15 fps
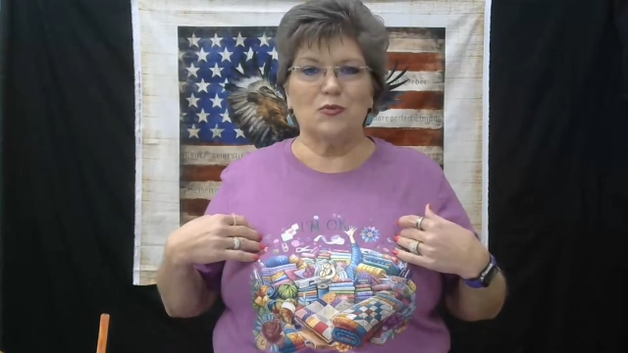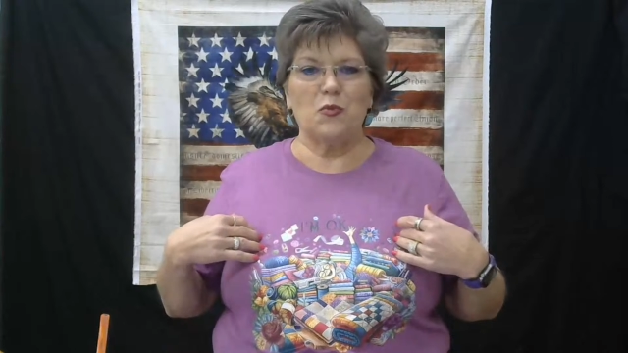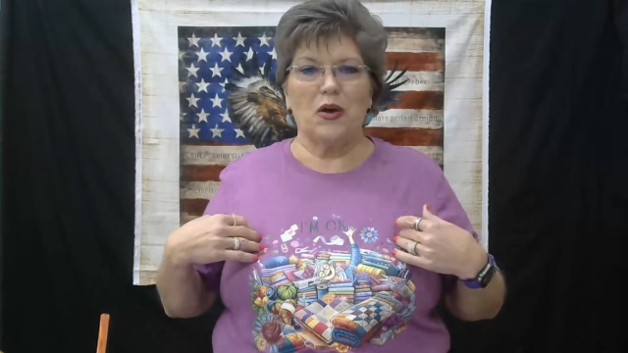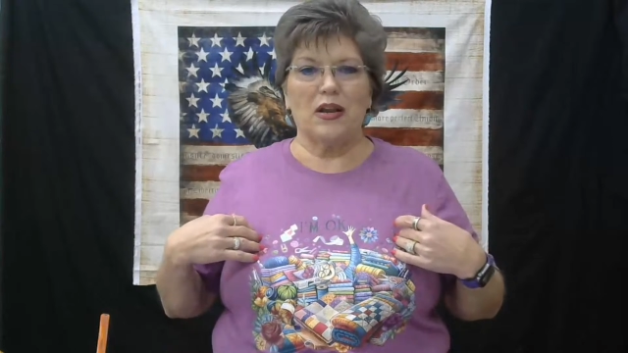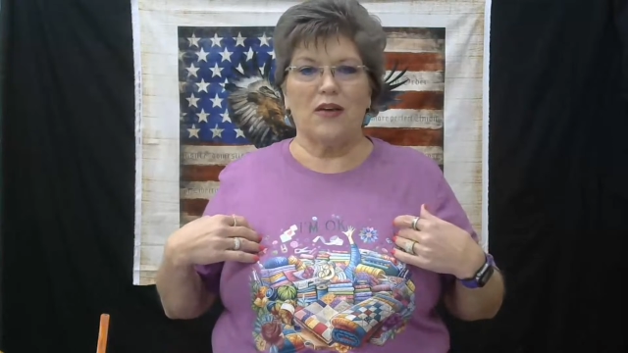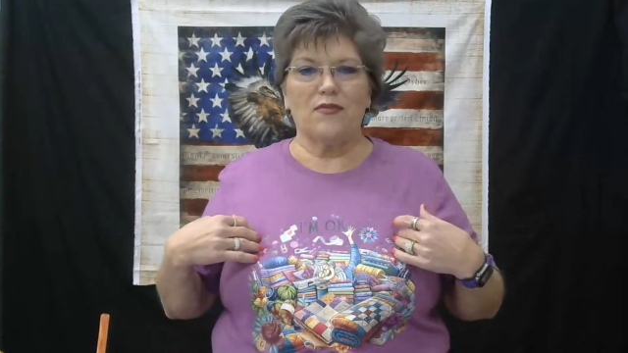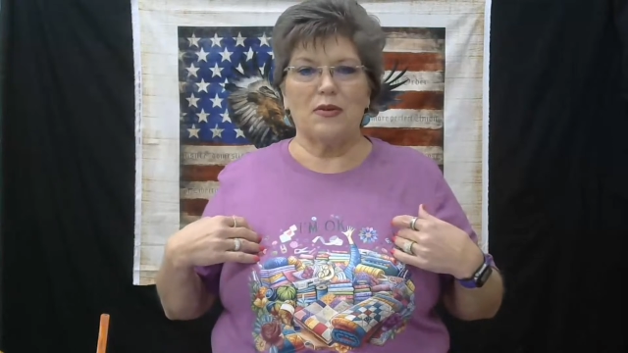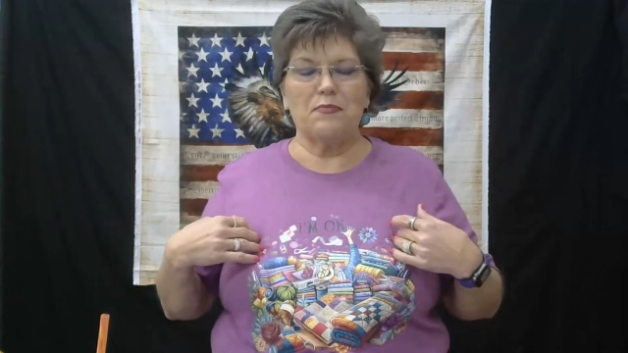
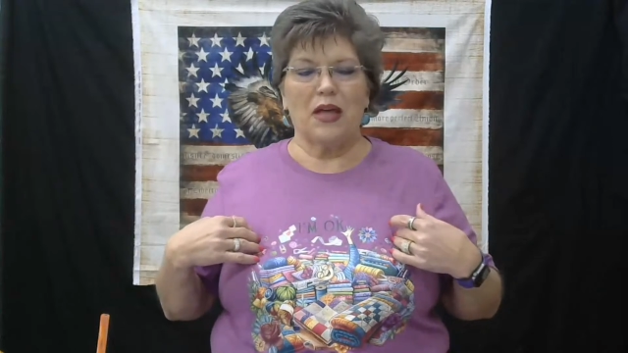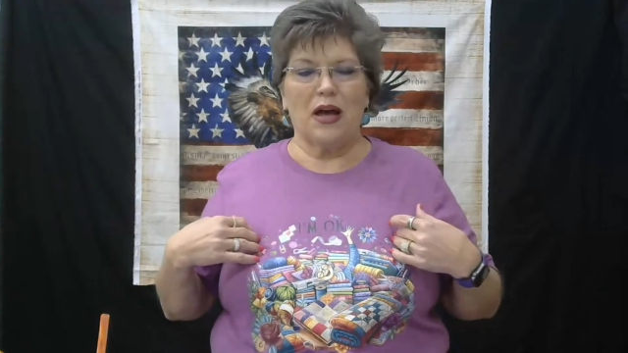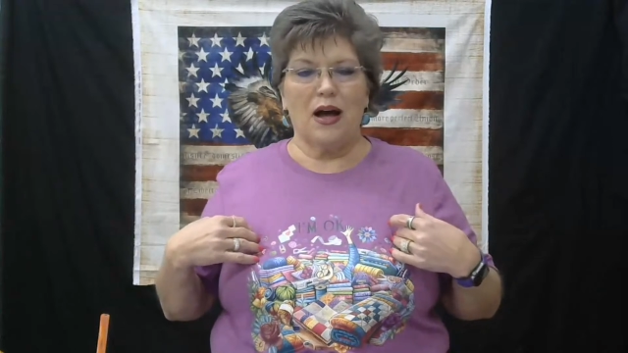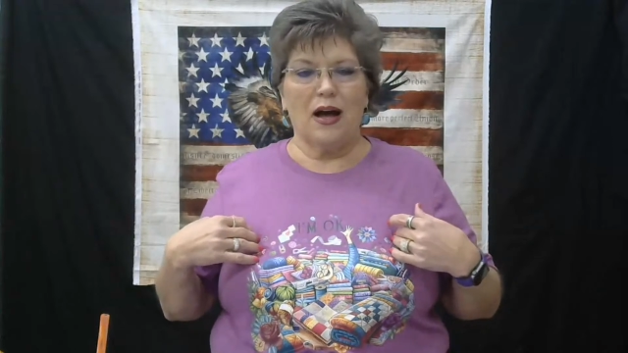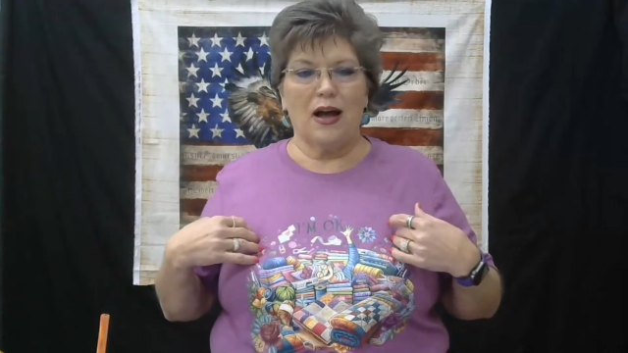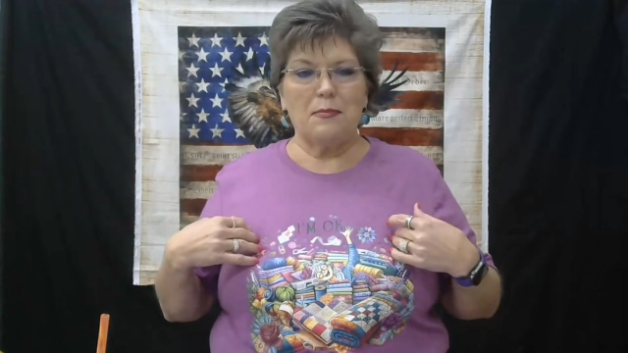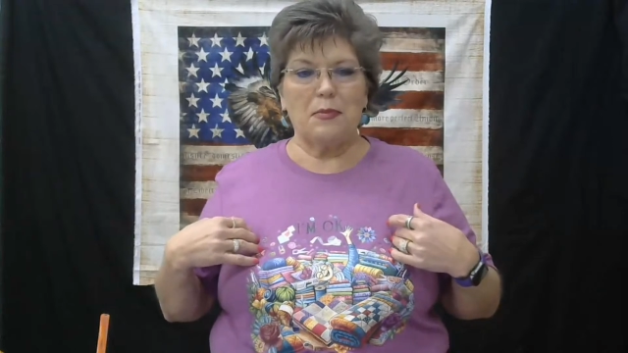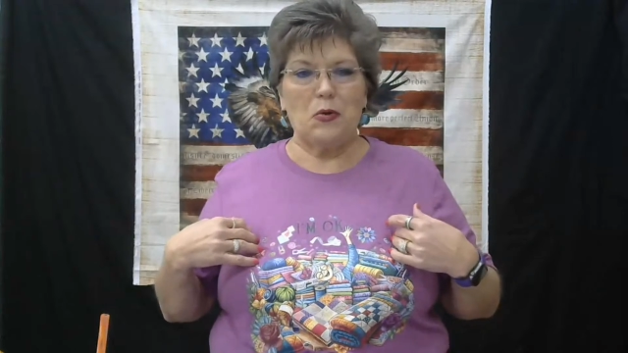one of them, the
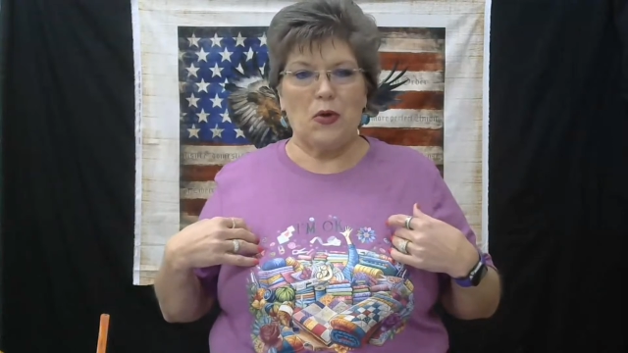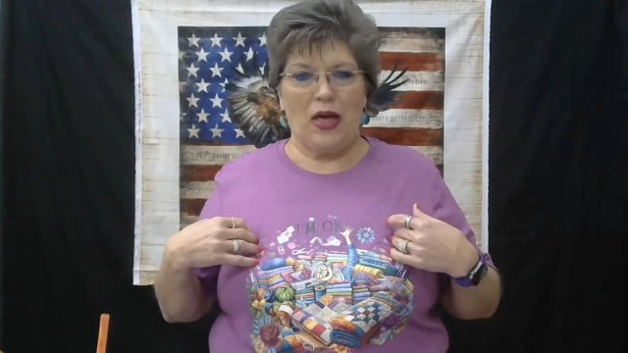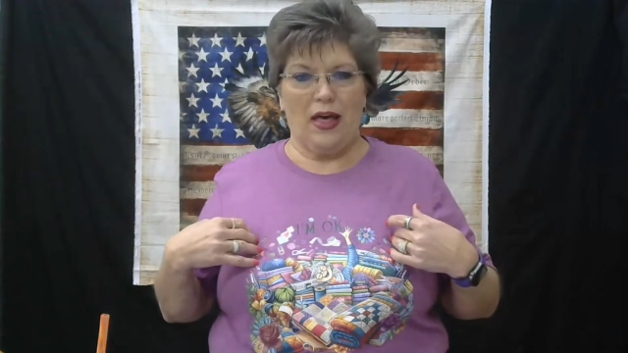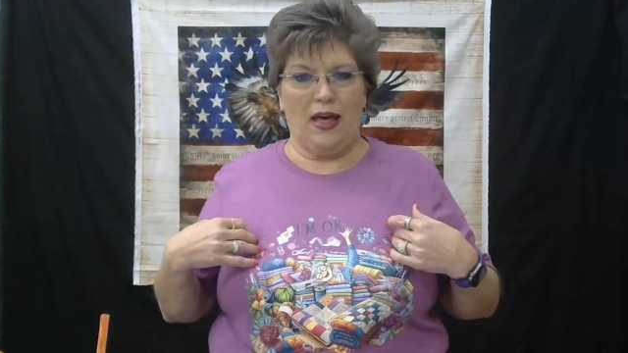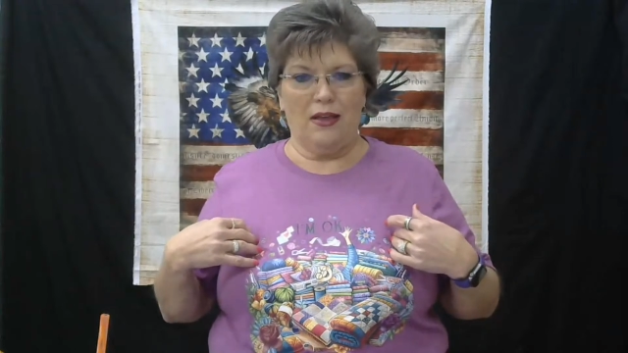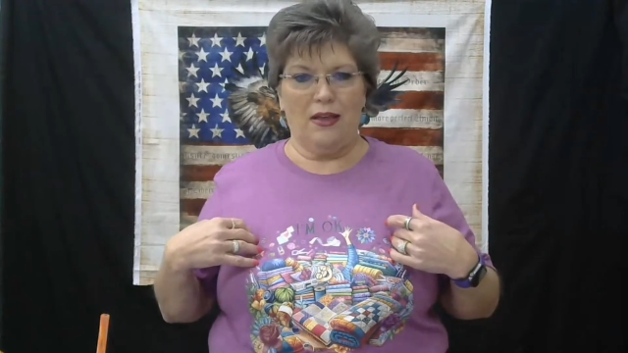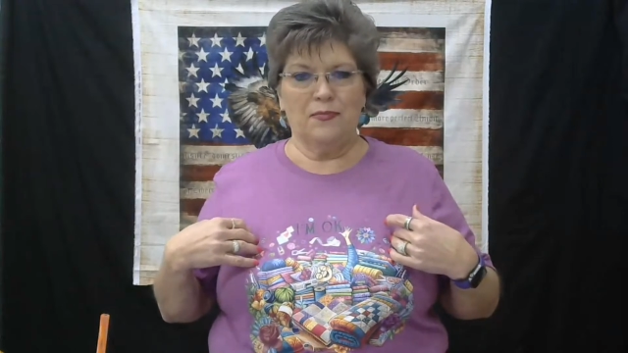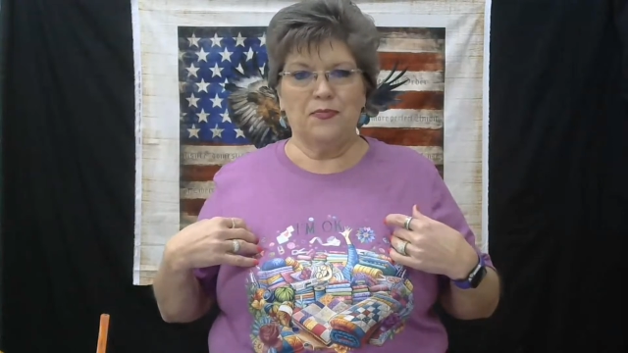I'm
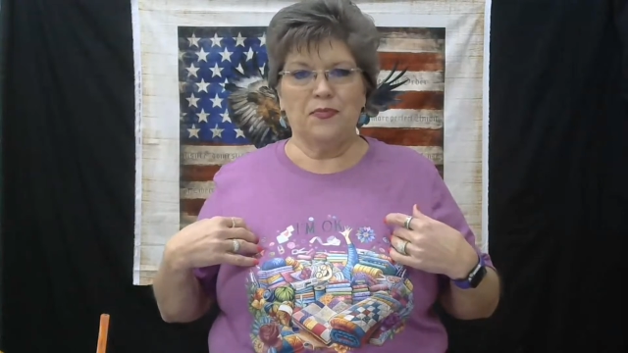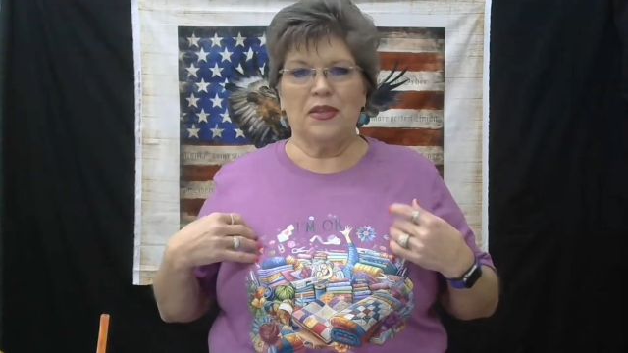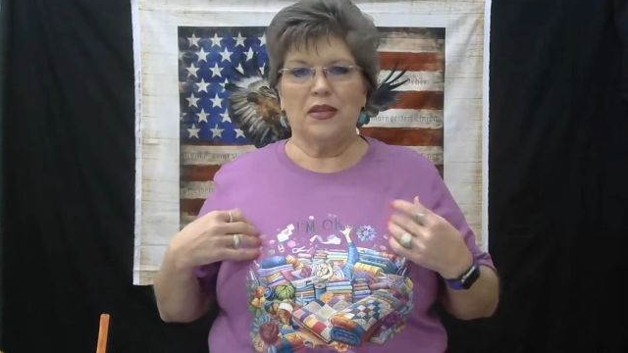okay.